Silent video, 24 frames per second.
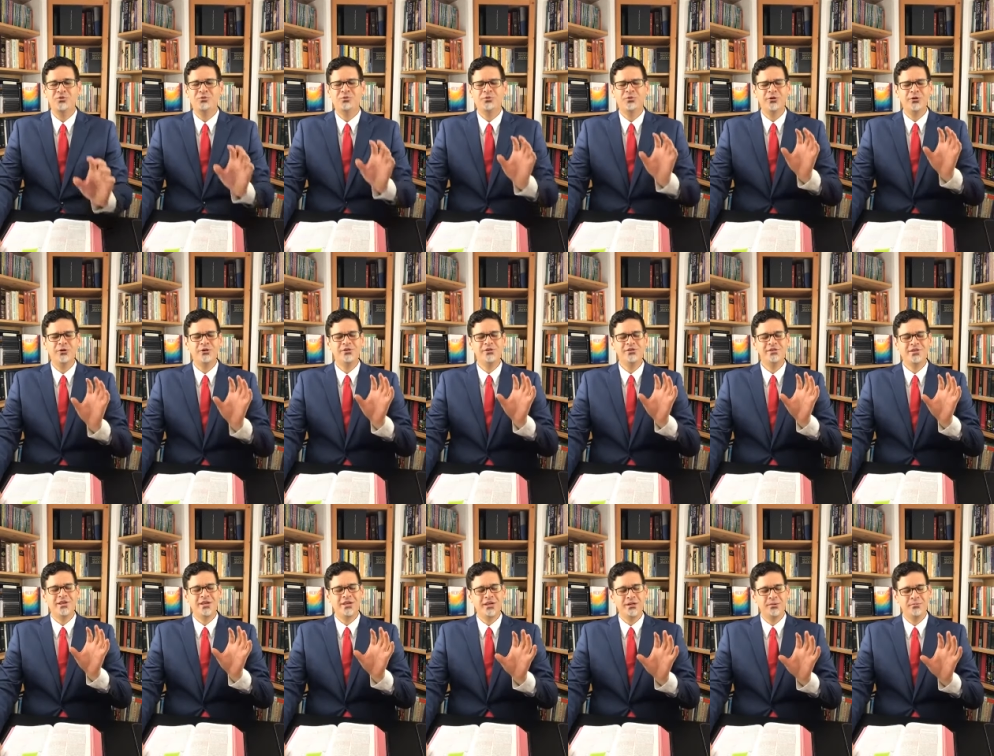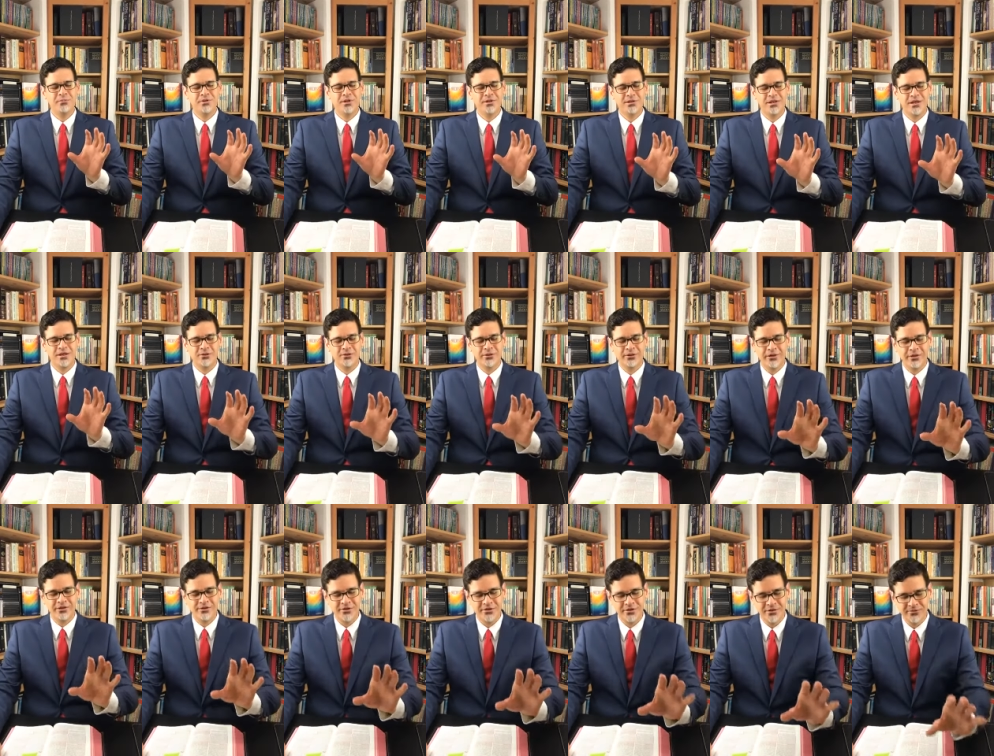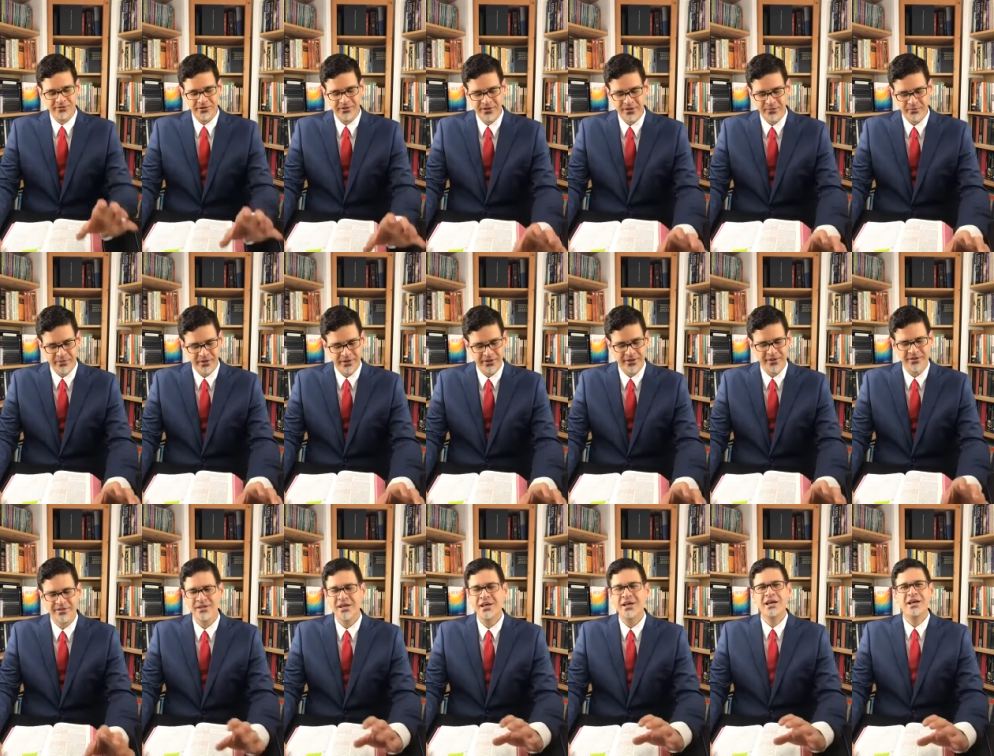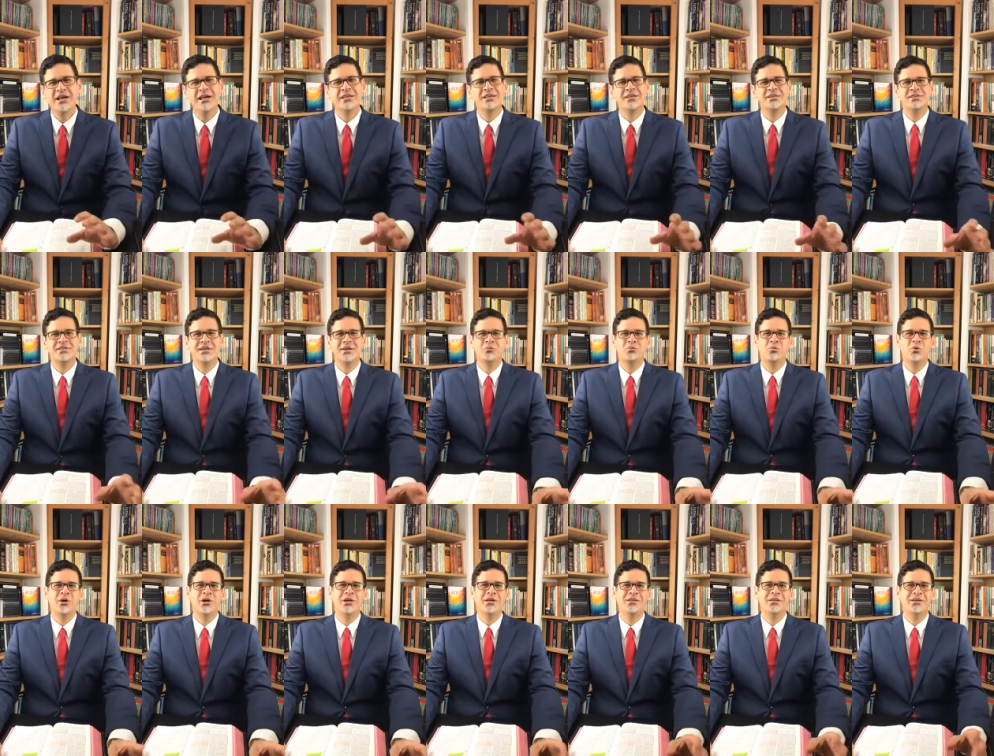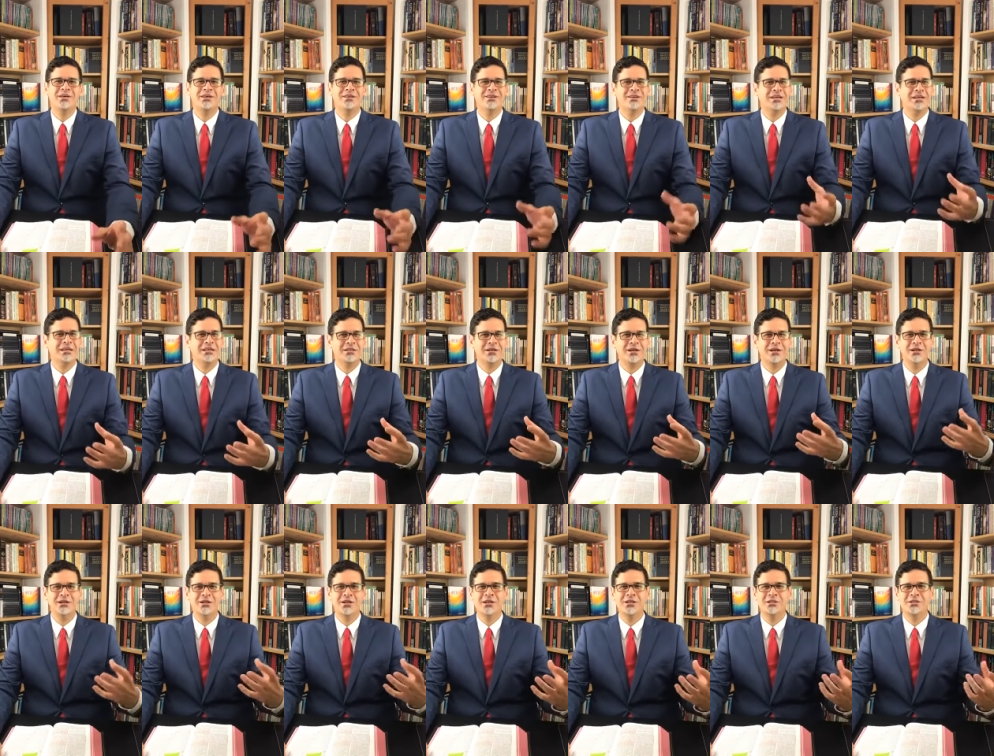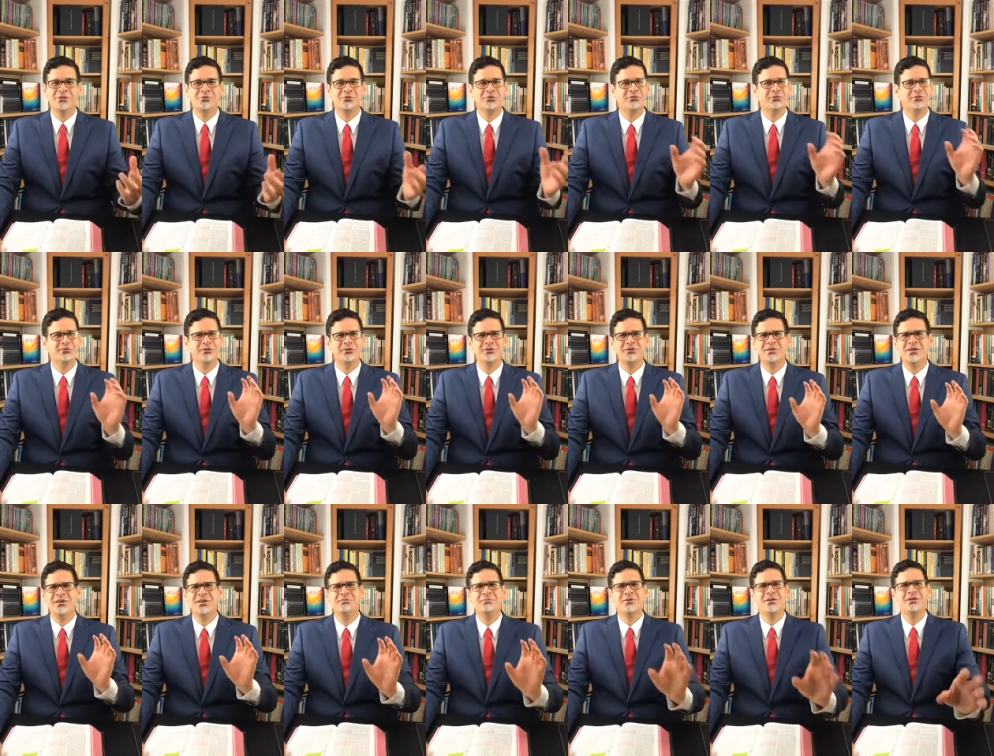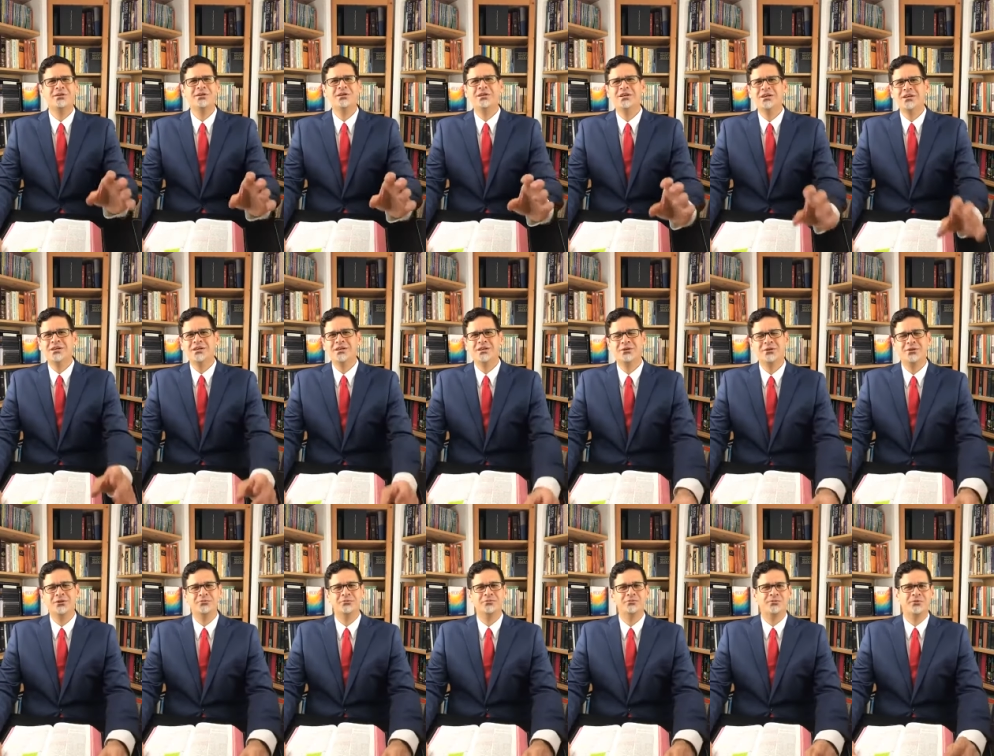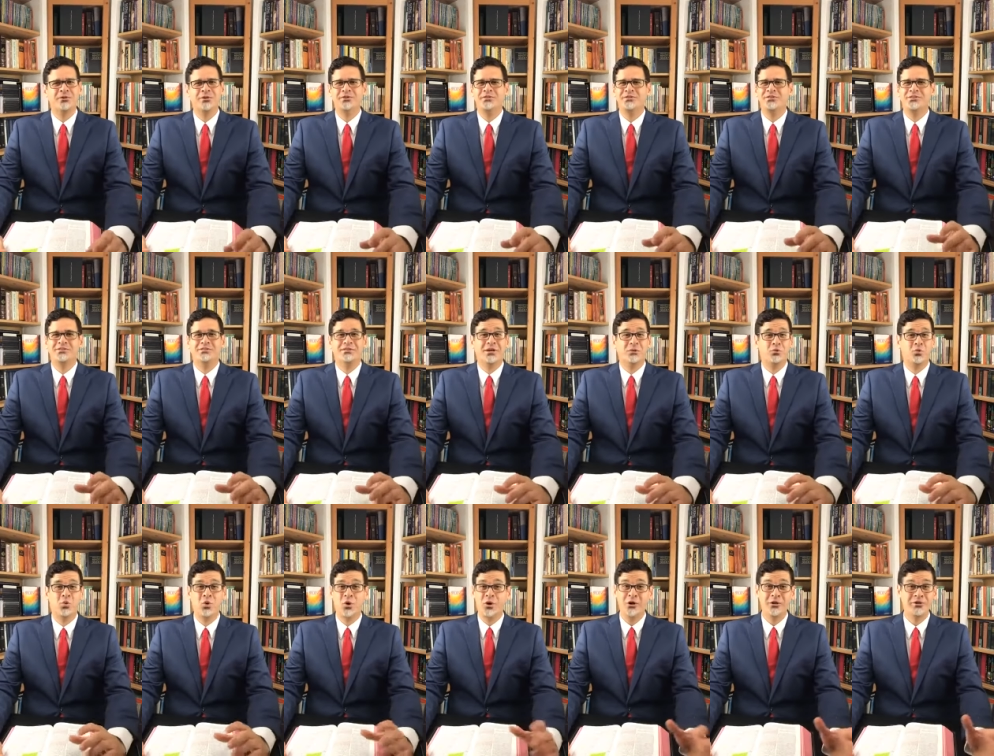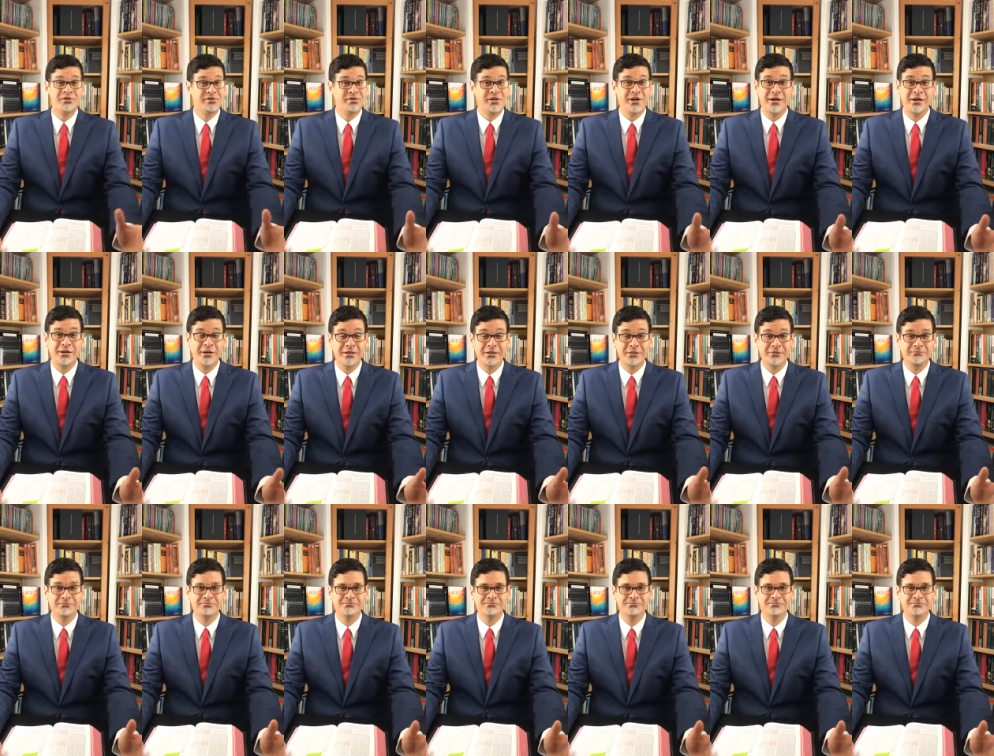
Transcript: First came the Declaration of Independence, in the same way that in our country, first came the, you know, first the war started,